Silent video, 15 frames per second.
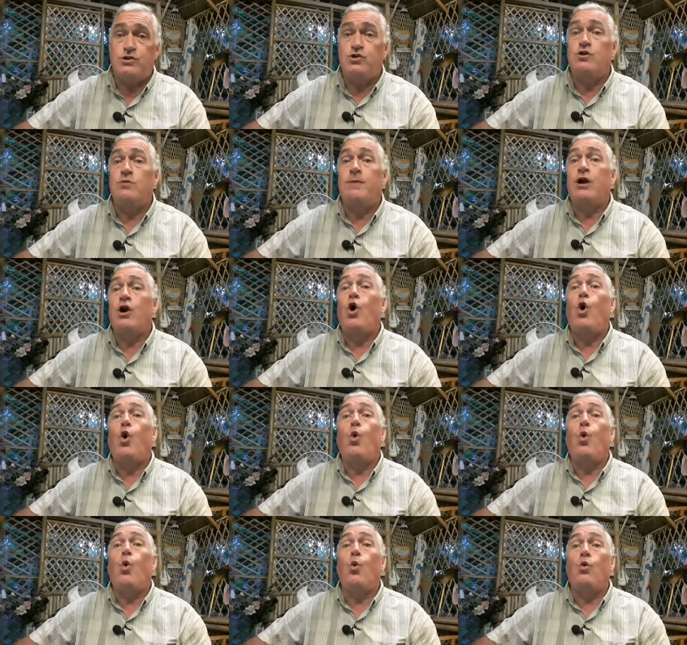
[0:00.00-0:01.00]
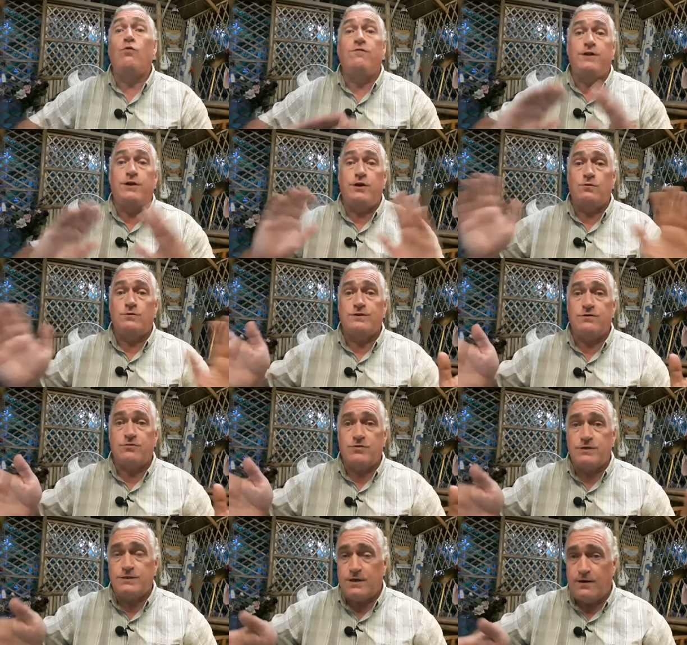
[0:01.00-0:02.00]
You can make a whole video
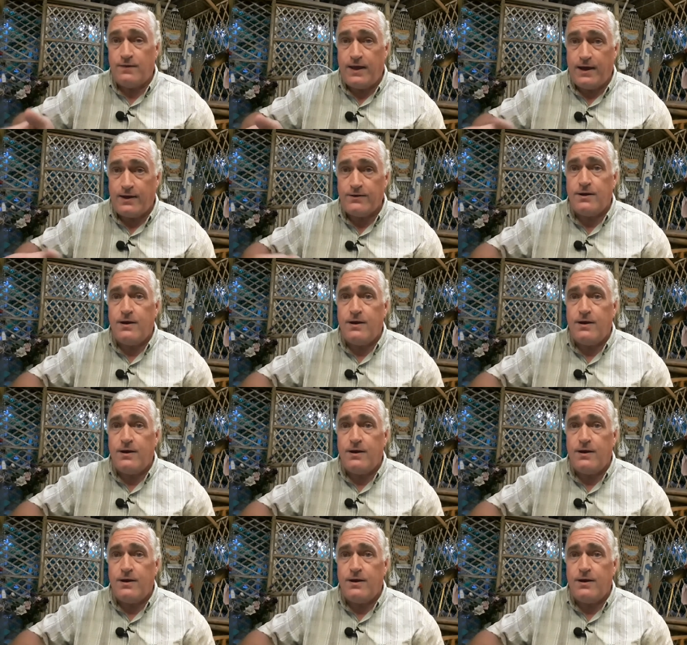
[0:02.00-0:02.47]
series on that.